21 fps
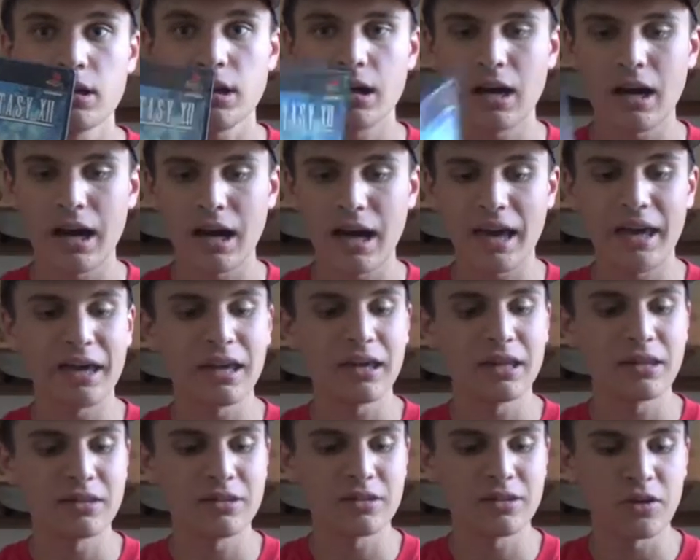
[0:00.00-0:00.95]

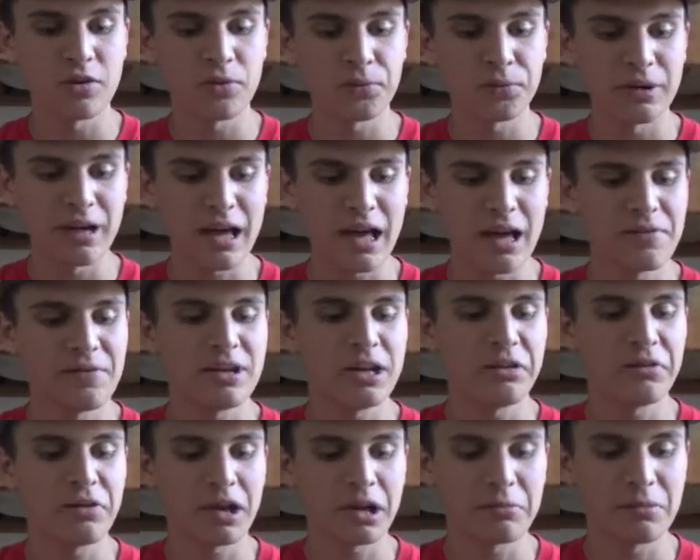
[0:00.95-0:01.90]
I don't have
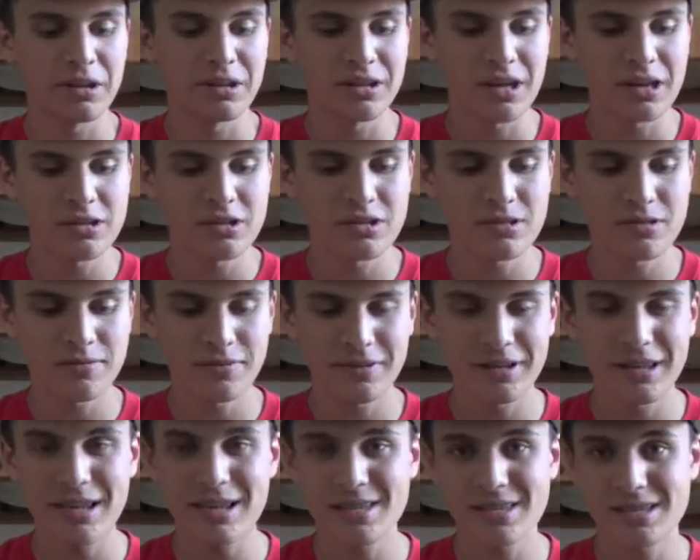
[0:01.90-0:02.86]
any recommendations for
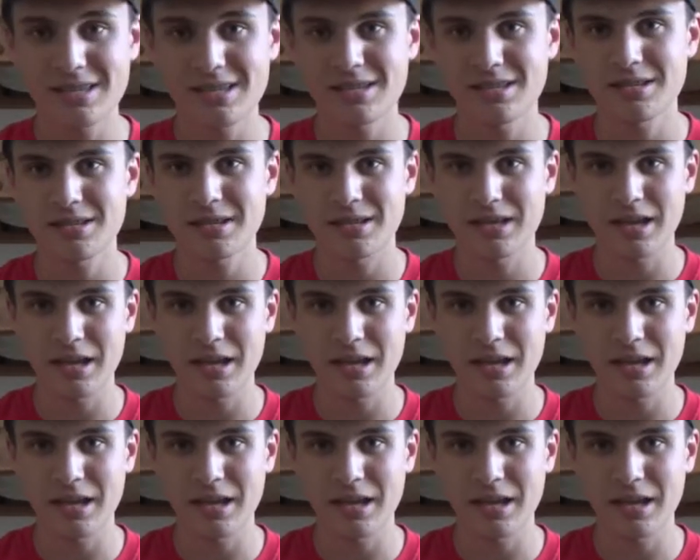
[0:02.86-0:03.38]
this.